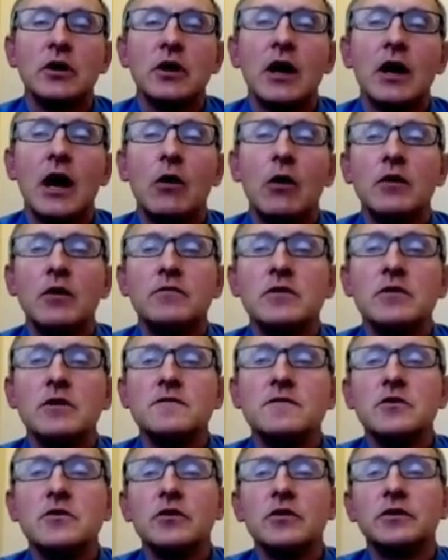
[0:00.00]
However, if
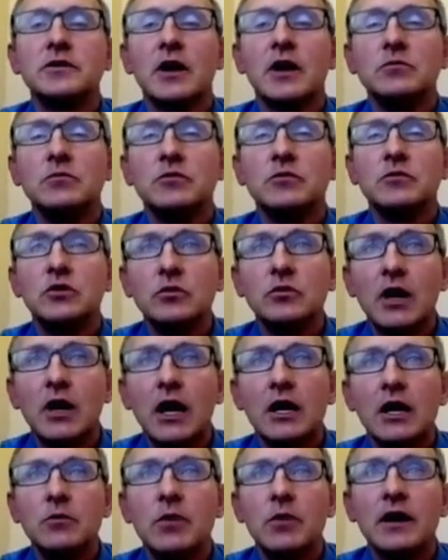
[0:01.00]
you're a type 2
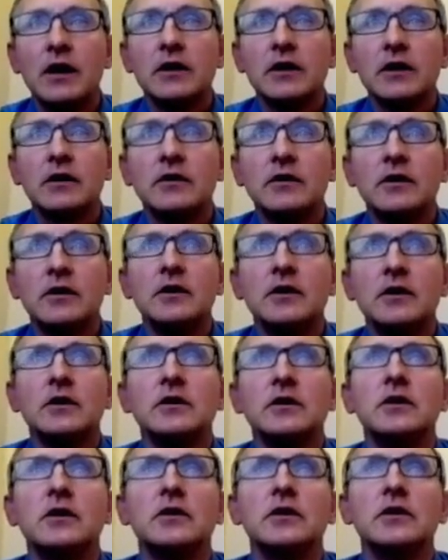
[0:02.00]
diabetic,
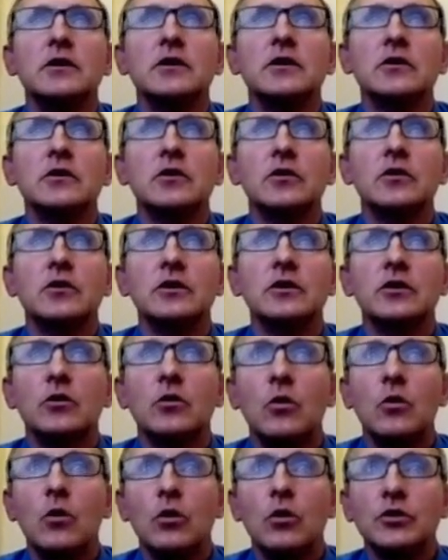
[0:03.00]
you're a little
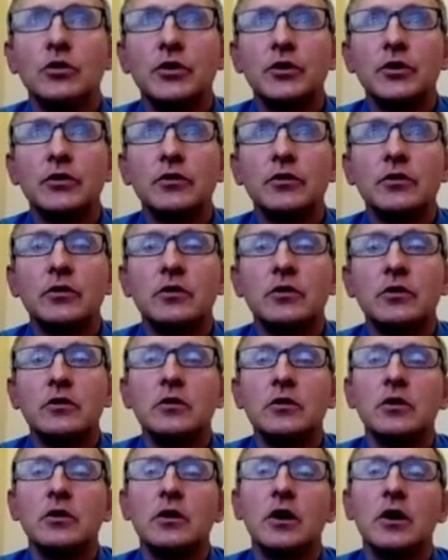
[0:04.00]
older,
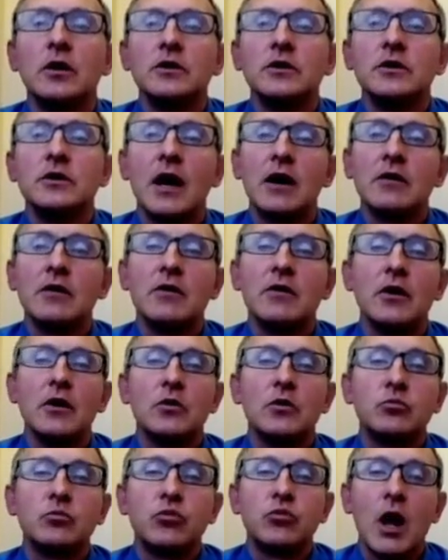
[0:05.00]
you have
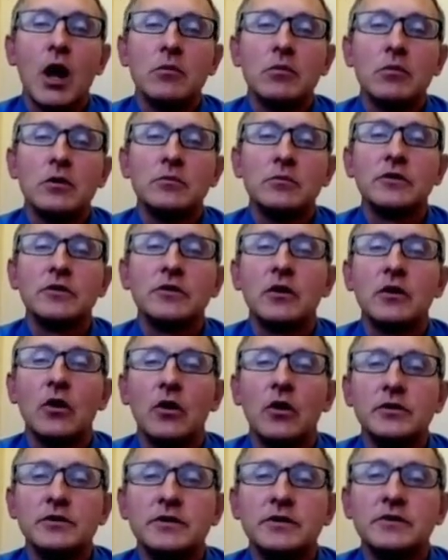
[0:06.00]
other problems like
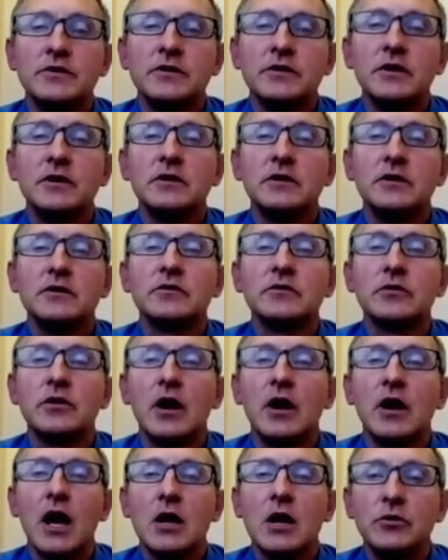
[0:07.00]
heart disease or
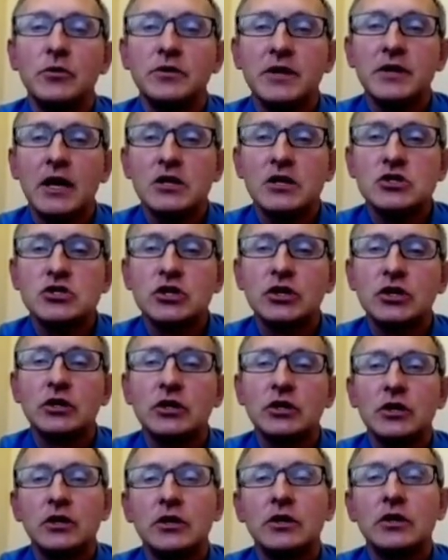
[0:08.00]

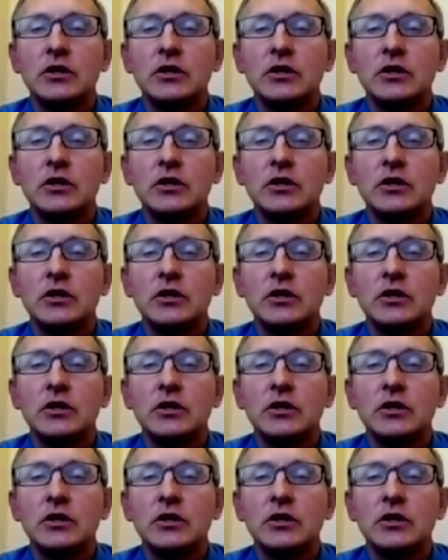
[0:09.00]
hypertension,